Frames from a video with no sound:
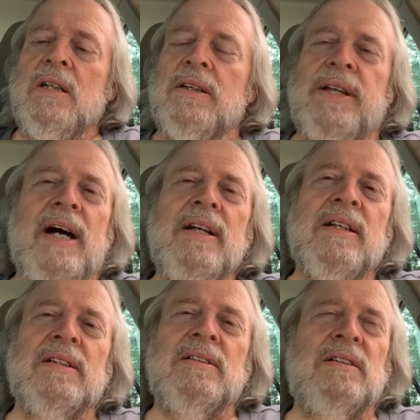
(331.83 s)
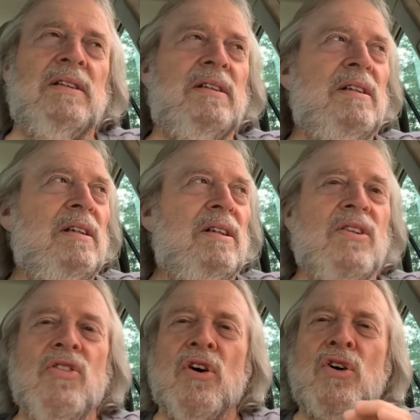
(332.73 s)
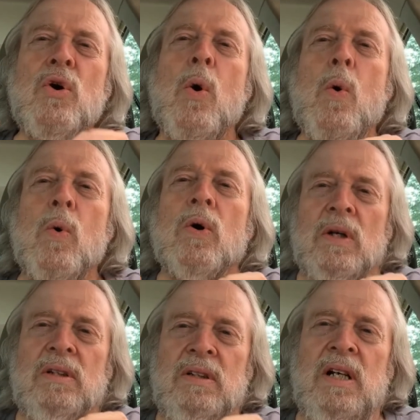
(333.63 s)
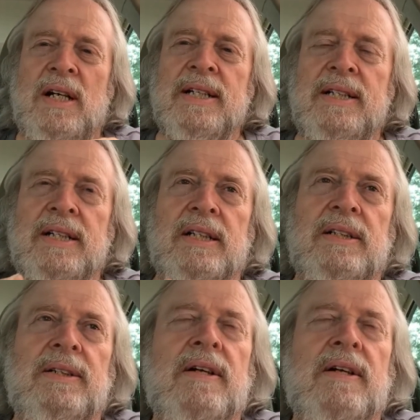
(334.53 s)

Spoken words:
That is the core idea.